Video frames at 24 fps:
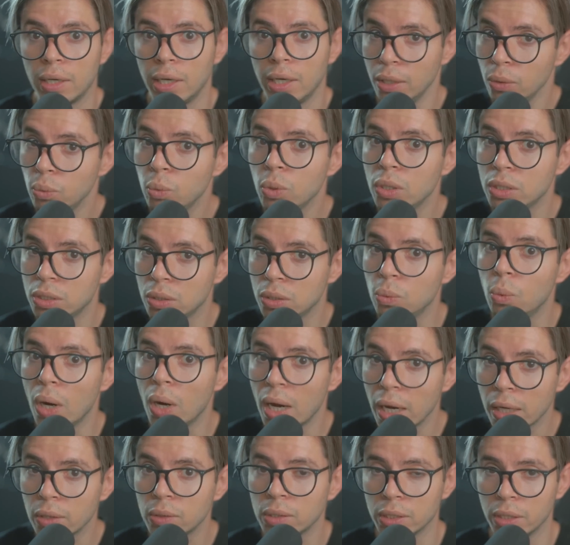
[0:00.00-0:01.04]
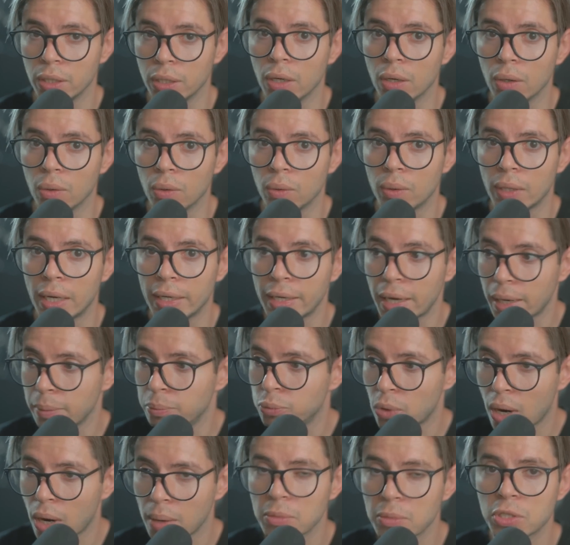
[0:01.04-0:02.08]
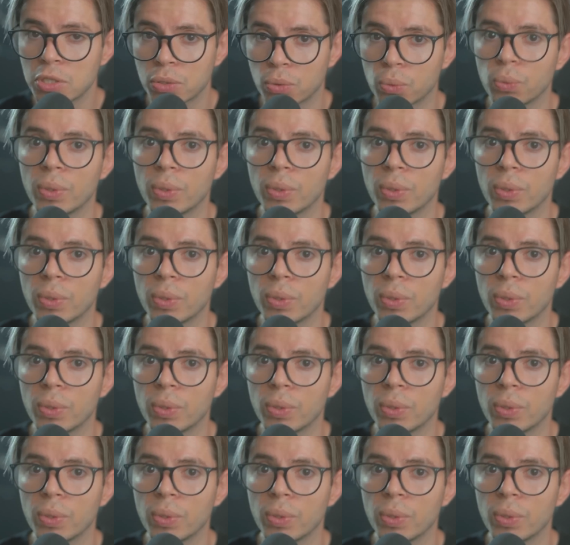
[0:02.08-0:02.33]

It was a while ago, and I promised